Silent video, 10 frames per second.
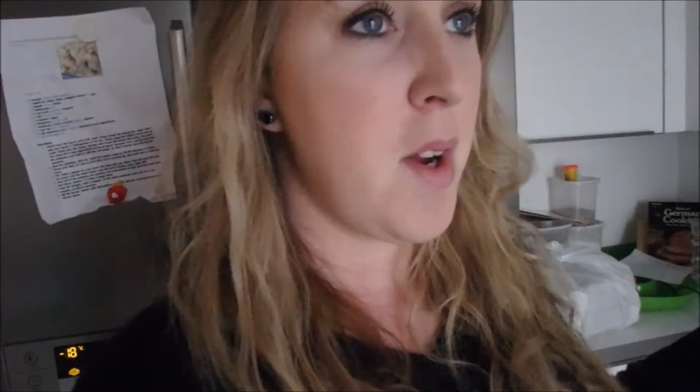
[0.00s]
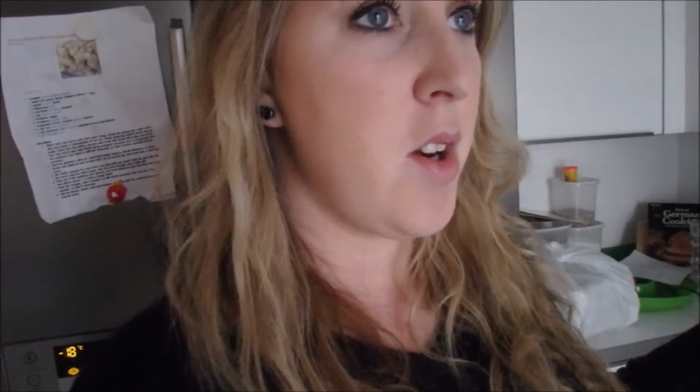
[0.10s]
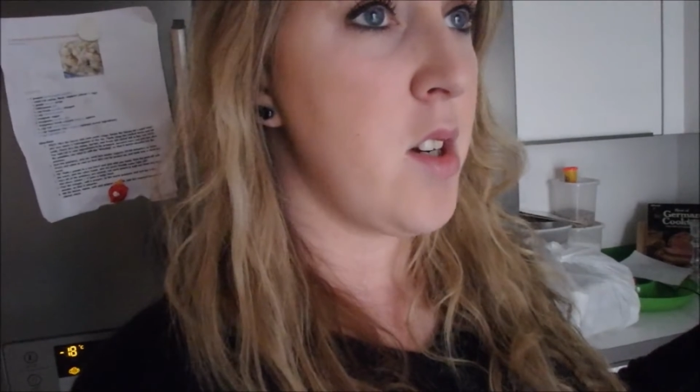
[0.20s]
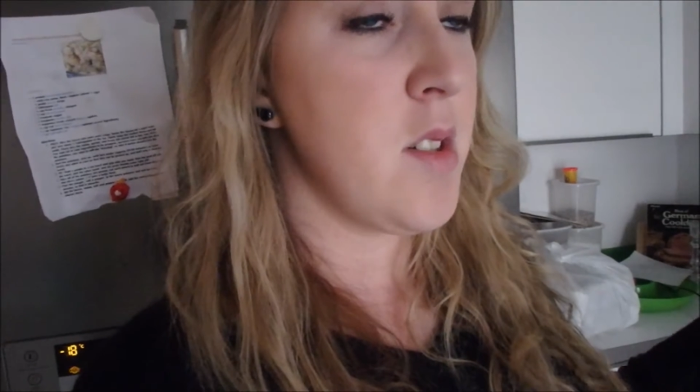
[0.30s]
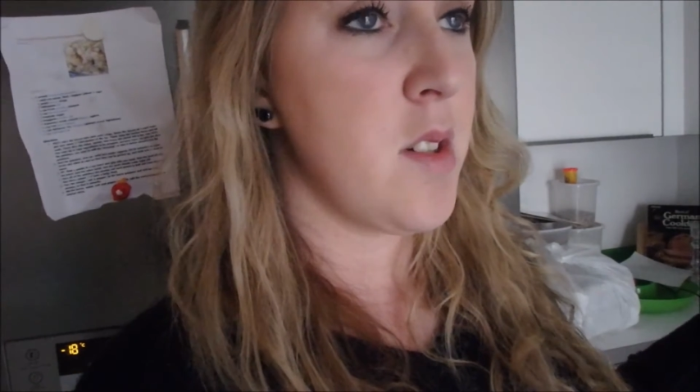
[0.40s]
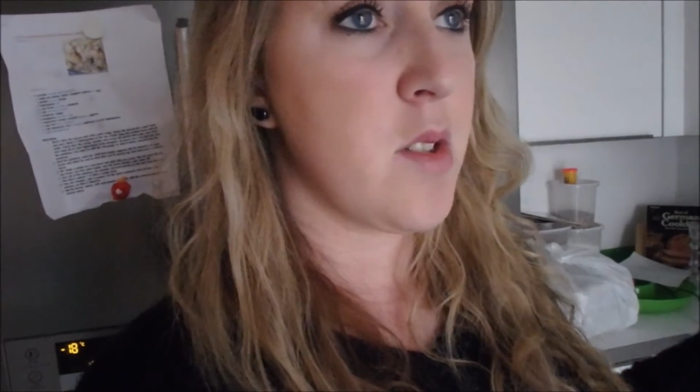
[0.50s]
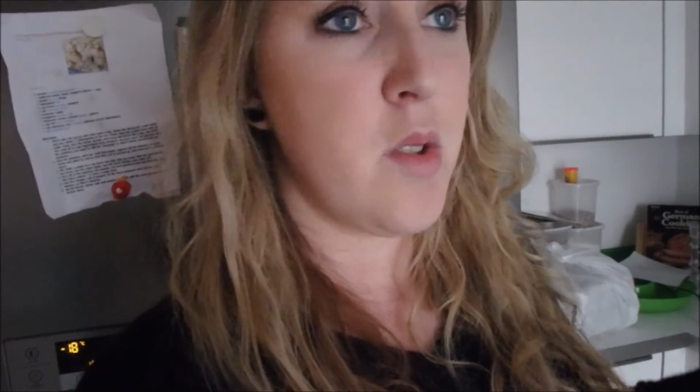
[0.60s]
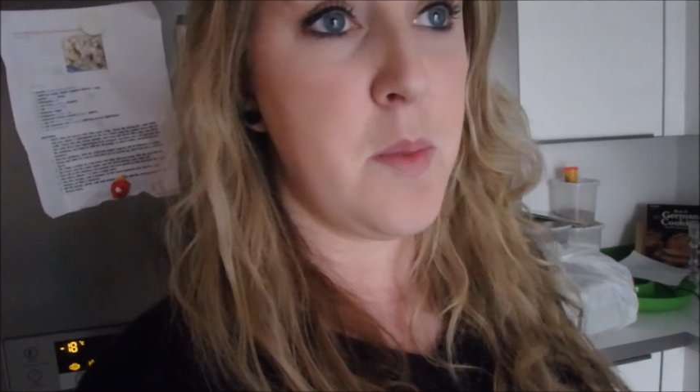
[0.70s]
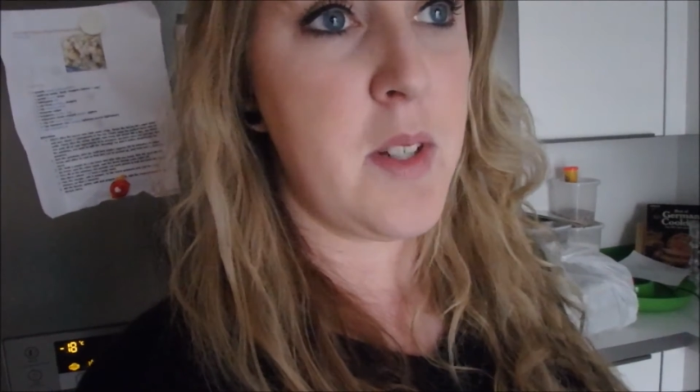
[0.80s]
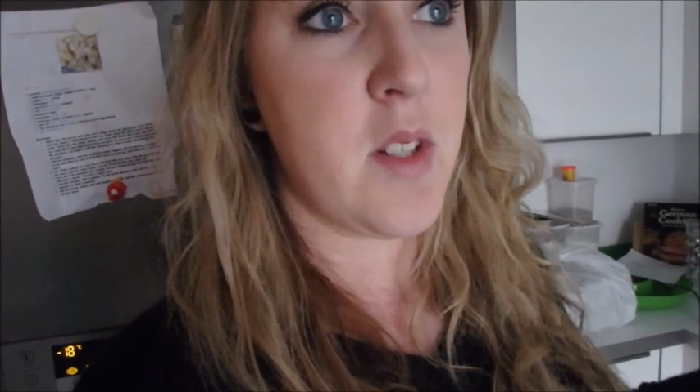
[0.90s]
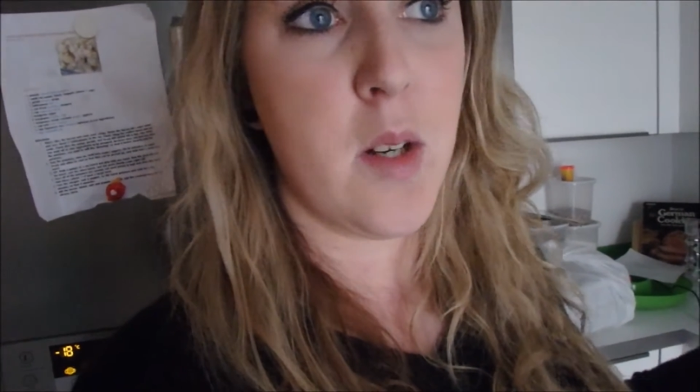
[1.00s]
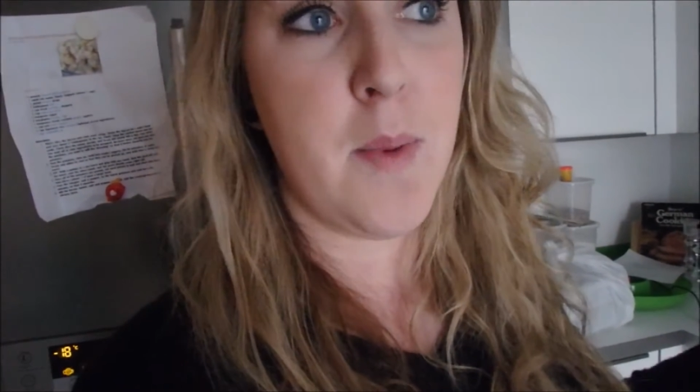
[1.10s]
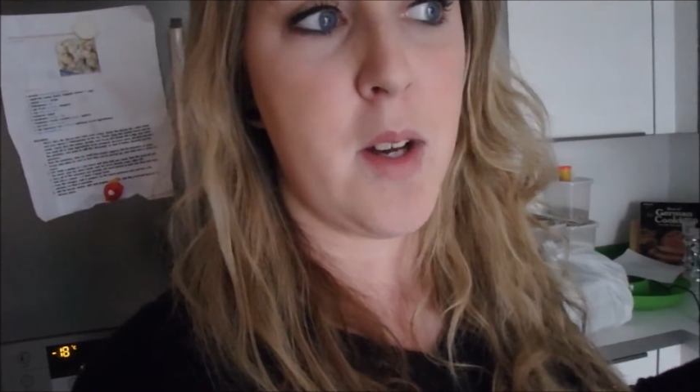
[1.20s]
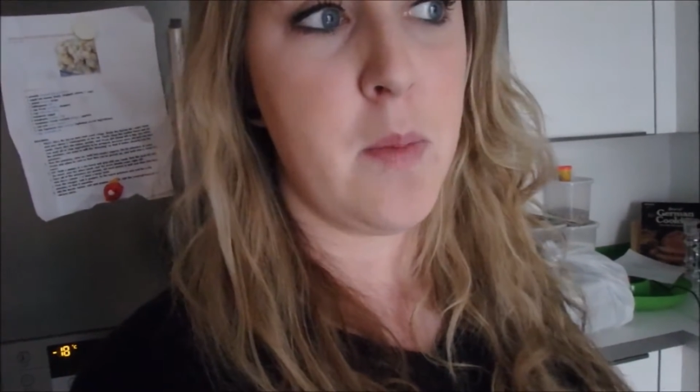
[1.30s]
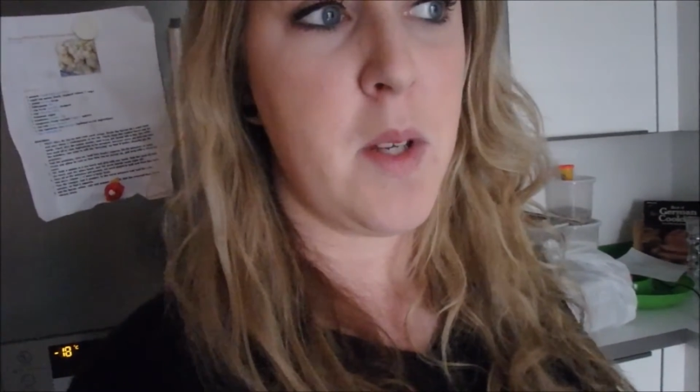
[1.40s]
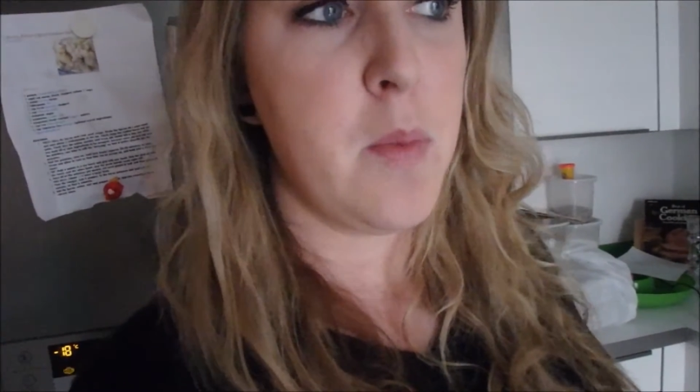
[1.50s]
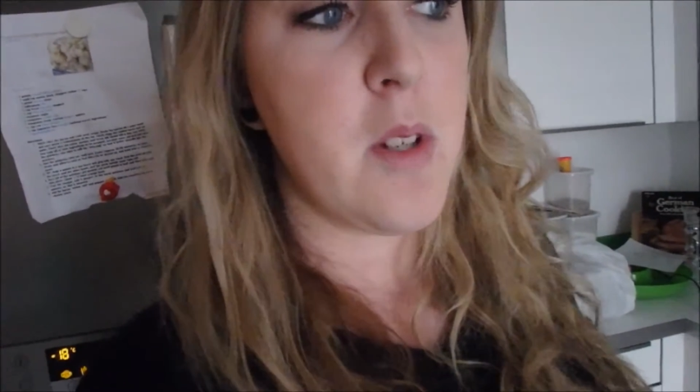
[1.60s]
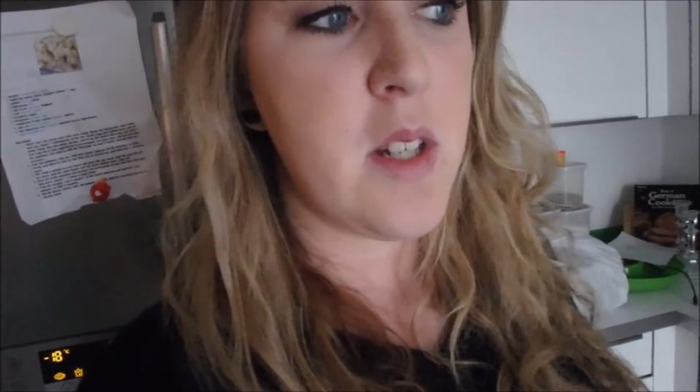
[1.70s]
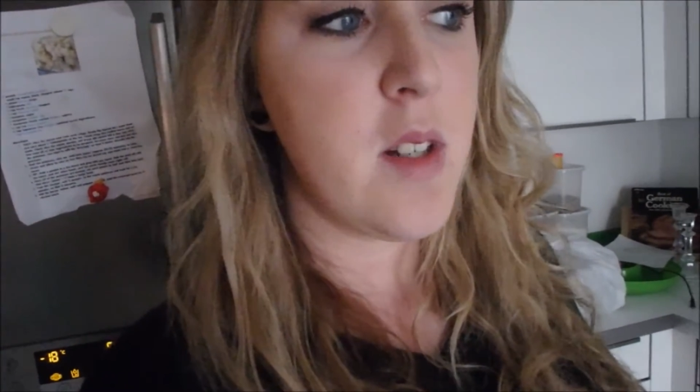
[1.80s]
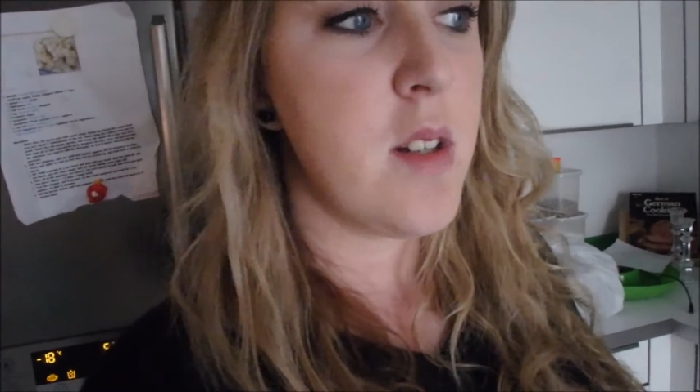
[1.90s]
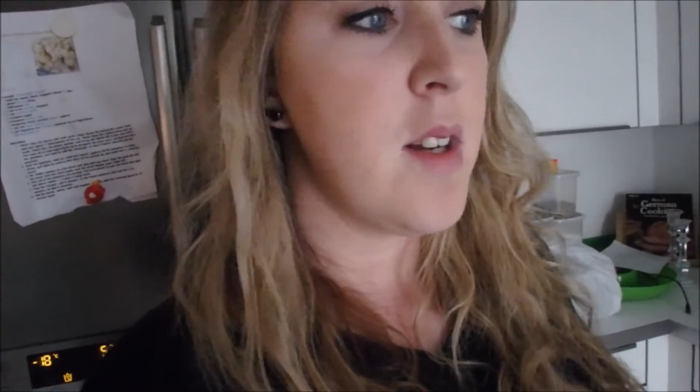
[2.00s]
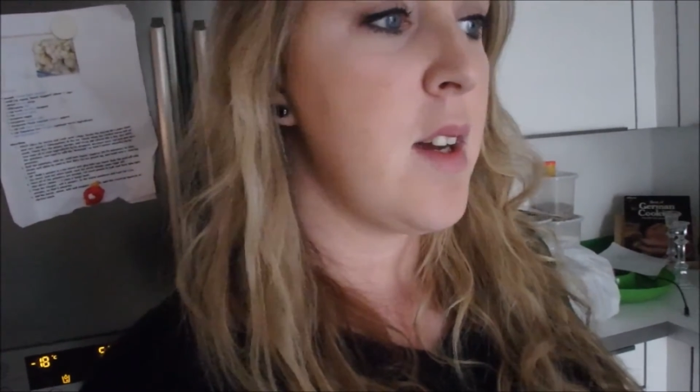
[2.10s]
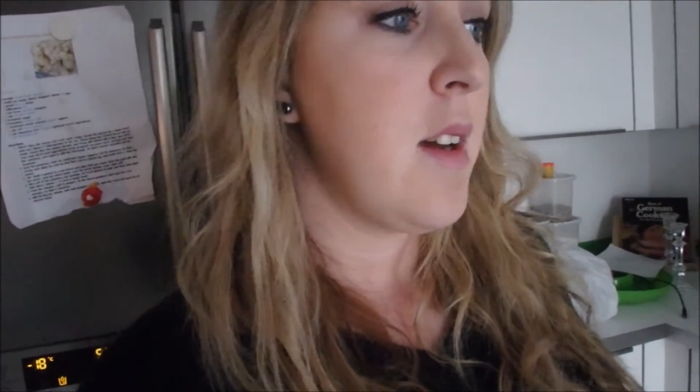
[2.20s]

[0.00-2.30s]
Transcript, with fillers: I heard there's going to be a good amount of people here.